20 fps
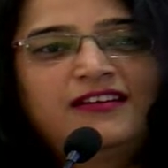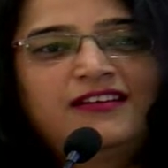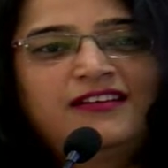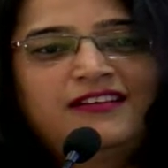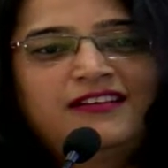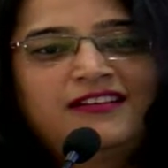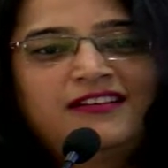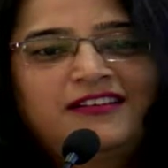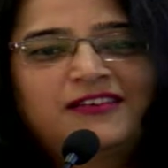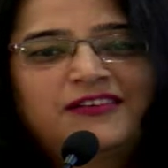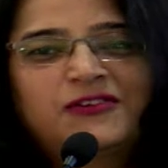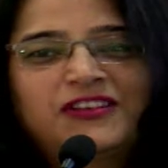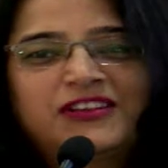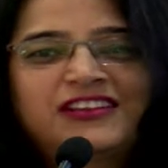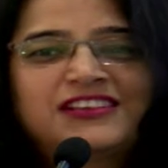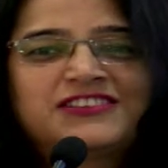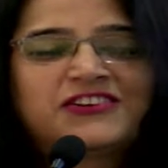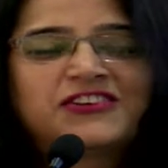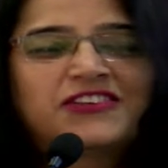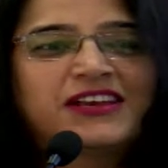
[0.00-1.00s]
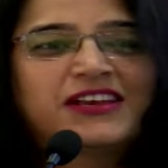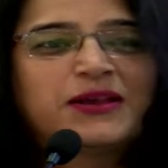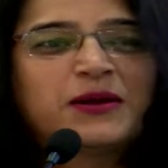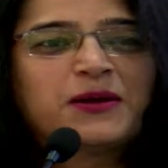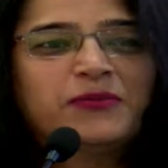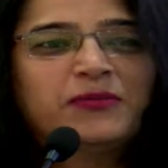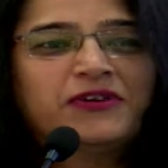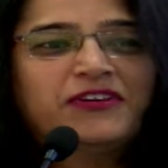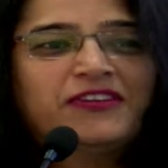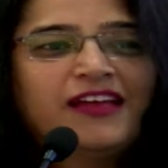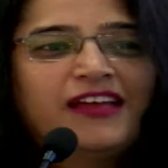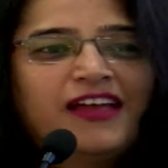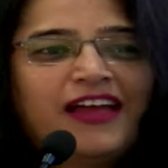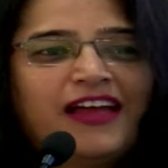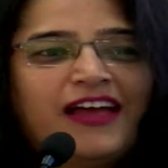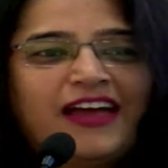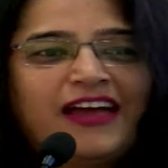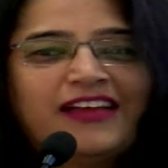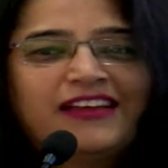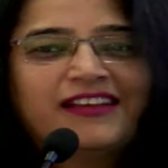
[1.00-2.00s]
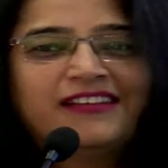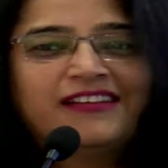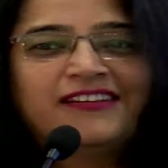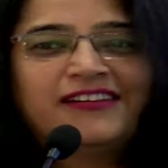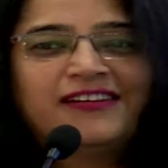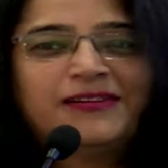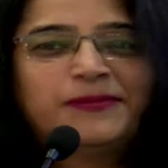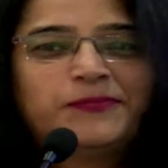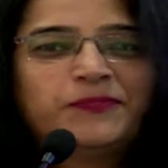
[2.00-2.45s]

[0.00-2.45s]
Okay, that's a great number. And um,